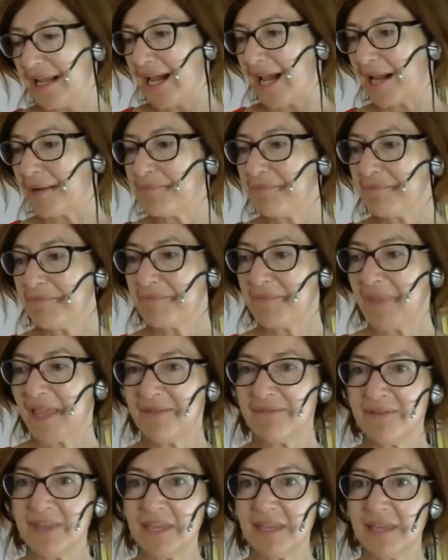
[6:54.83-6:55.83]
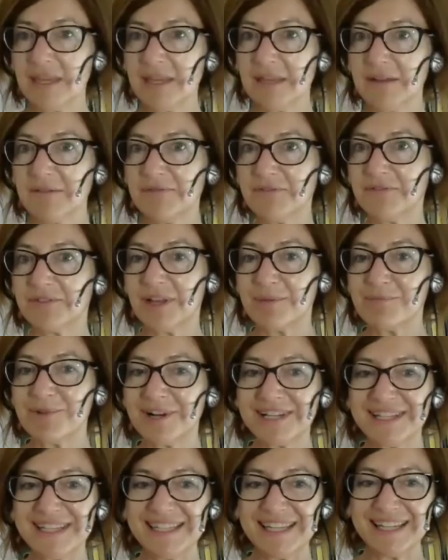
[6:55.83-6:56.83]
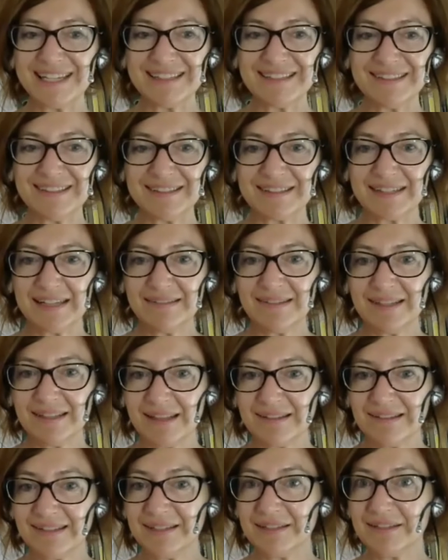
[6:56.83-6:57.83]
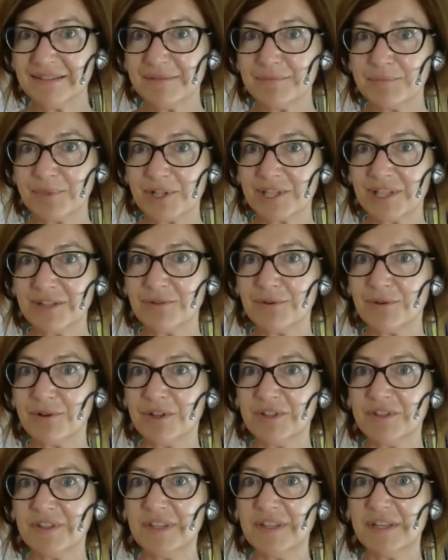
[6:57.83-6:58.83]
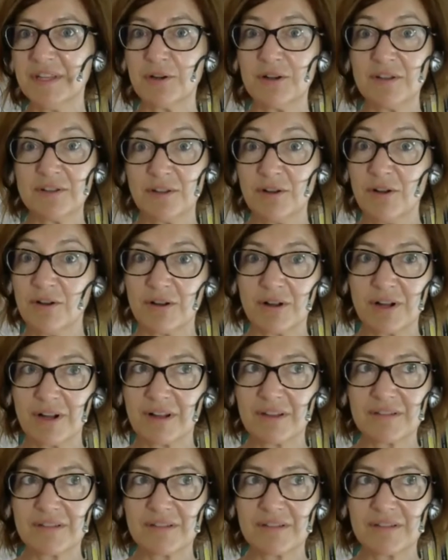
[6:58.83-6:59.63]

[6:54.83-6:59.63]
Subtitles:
And maybe if someone here is interested, I think it's important to consider also